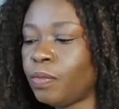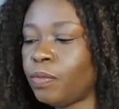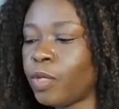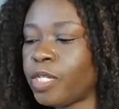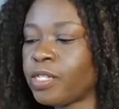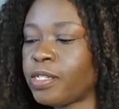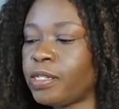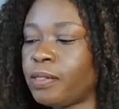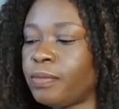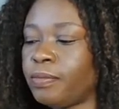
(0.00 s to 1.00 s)

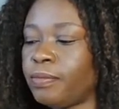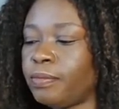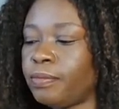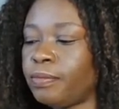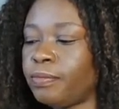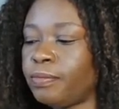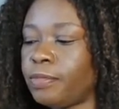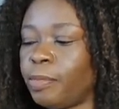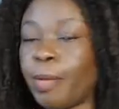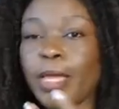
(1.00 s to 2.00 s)
was
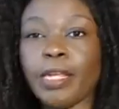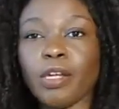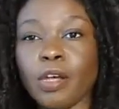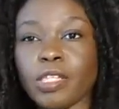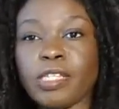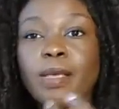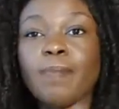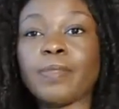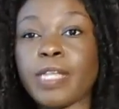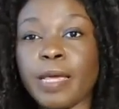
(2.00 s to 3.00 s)
dependent on
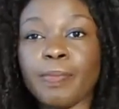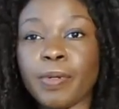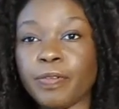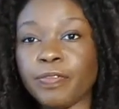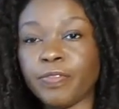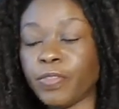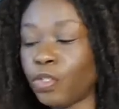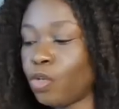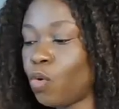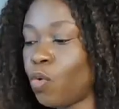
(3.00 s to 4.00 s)
some type of,
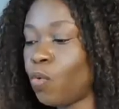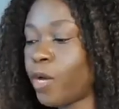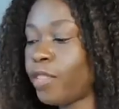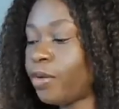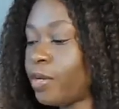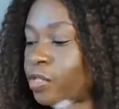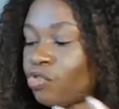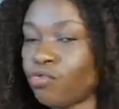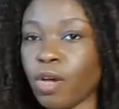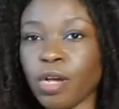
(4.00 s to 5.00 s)
whether it's
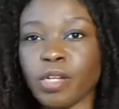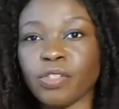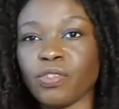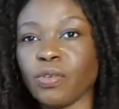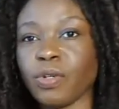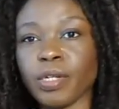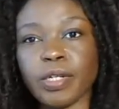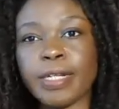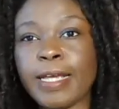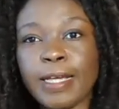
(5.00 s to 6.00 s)
drugs or